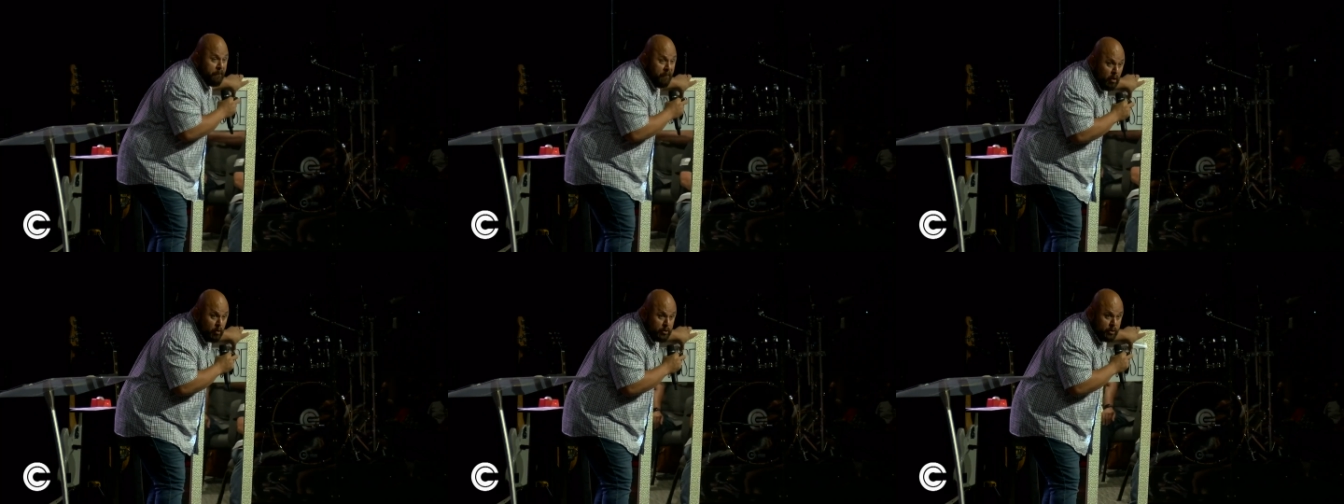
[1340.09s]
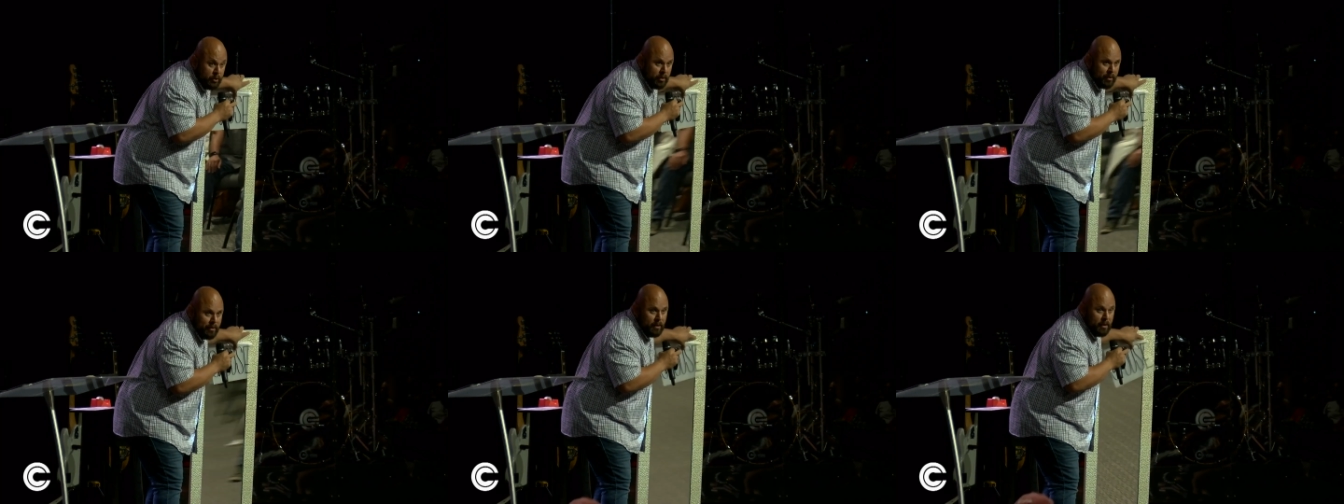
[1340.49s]

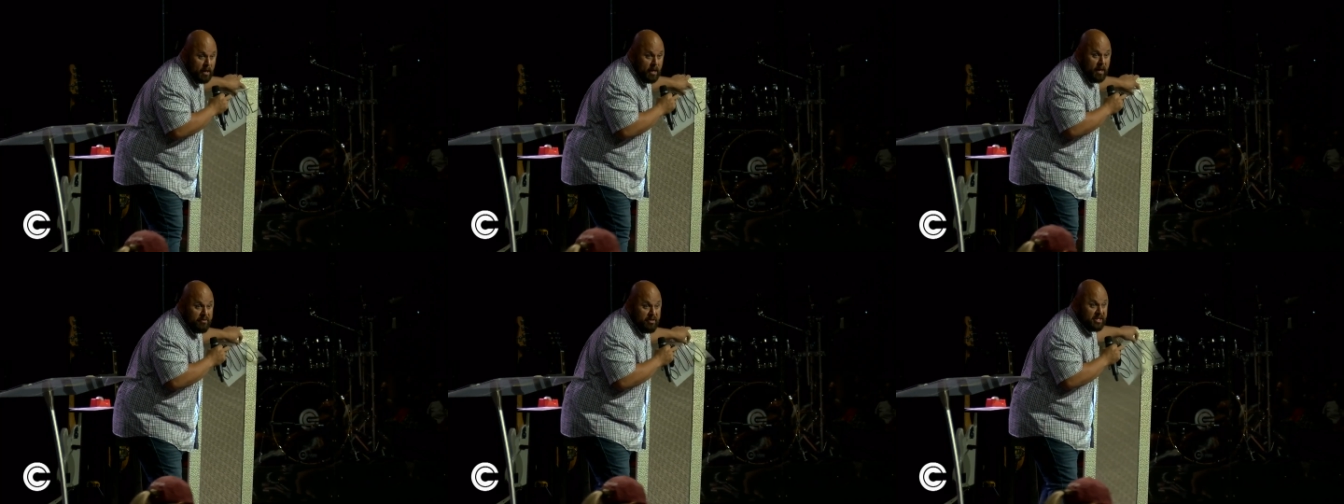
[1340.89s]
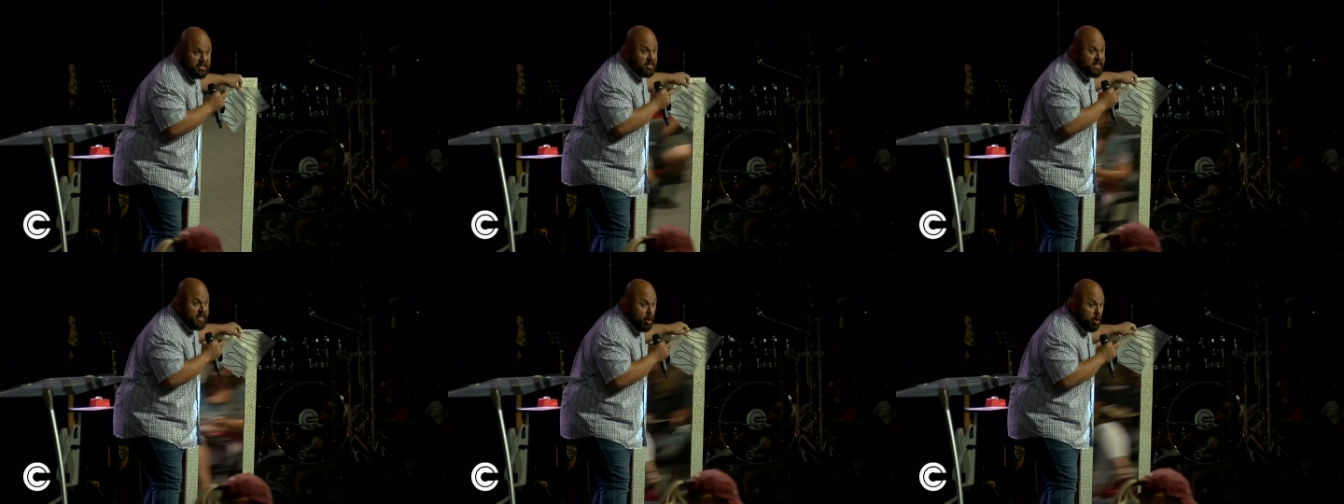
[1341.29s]
filter. This
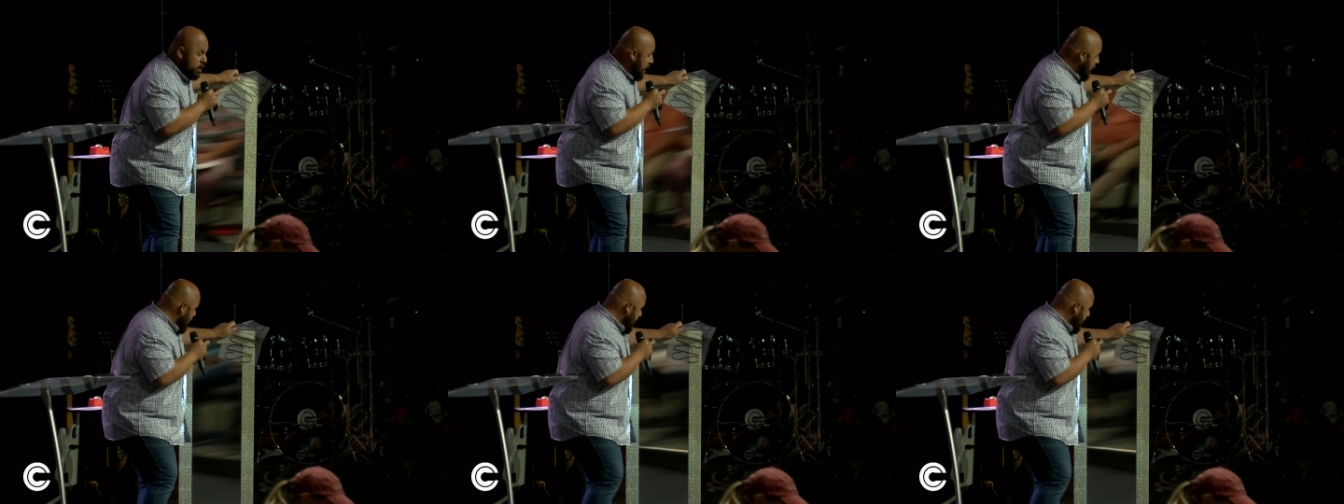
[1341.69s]
still,